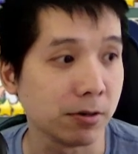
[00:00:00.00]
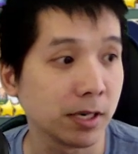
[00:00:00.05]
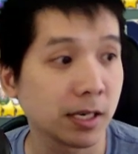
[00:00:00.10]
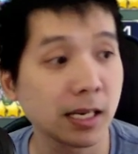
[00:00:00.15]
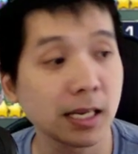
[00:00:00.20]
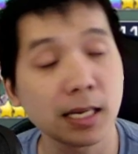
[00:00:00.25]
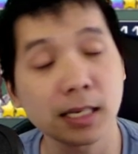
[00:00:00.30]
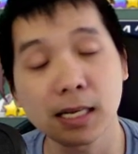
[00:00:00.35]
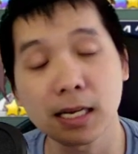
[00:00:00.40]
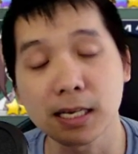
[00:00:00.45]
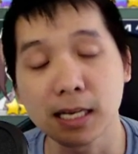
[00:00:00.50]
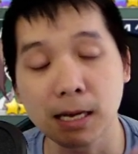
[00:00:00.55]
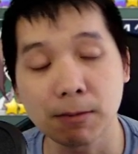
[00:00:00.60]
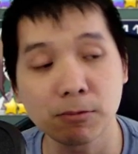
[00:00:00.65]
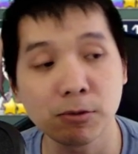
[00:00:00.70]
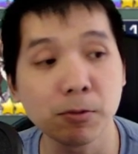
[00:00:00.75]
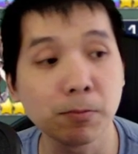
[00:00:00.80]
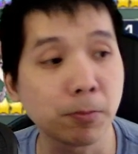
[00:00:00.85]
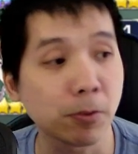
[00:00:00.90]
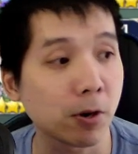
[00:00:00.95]
It can help
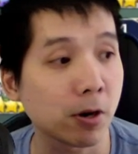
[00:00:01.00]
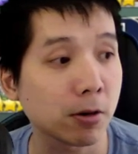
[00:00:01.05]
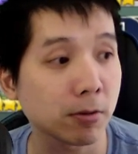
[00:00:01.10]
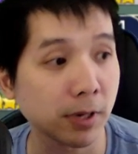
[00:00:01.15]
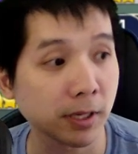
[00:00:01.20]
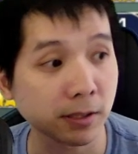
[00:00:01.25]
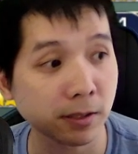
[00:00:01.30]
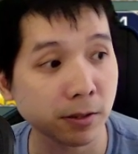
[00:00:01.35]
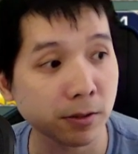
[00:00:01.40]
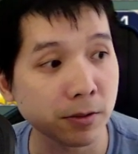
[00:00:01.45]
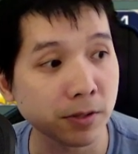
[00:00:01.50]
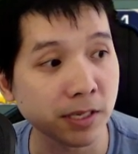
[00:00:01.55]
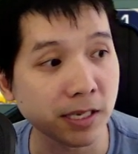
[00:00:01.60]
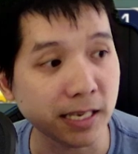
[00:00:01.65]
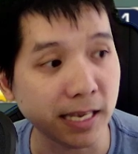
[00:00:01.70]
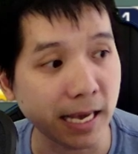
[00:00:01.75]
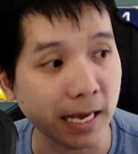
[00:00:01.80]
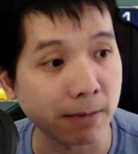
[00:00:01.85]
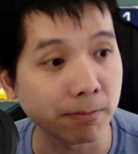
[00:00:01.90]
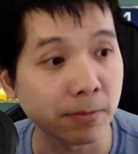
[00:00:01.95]
you progress through the
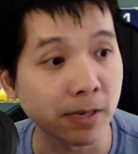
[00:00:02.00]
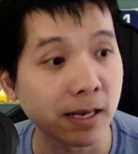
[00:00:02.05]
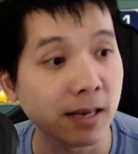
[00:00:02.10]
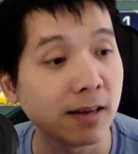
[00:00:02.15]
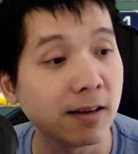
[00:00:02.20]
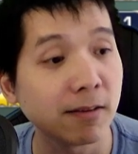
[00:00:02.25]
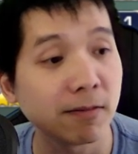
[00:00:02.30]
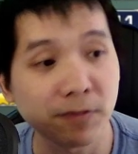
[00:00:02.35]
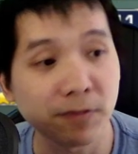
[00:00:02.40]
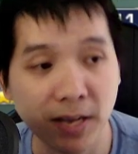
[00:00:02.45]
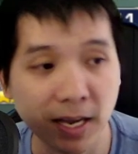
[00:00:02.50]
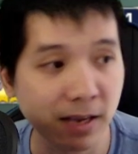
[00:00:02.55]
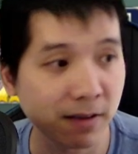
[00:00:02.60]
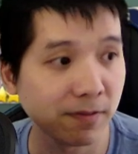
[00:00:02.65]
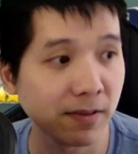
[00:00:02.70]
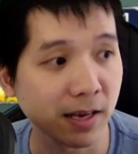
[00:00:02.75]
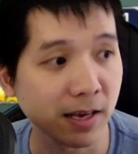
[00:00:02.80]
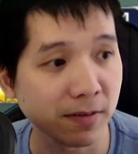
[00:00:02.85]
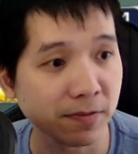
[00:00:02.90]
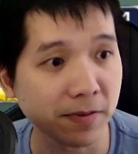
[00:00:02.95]
game very,
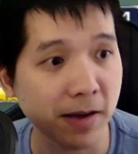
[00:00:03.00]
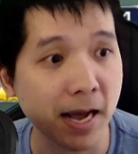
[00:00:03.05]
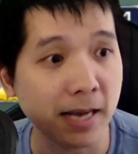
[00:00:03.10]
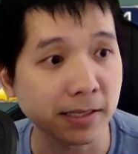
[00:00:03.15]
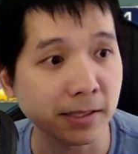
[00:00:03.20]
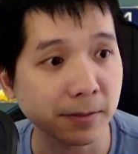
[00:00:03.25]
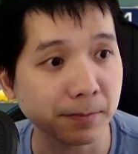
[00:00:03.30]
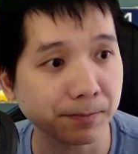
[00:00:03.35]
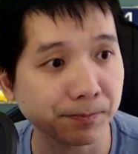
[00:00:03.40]
very fast.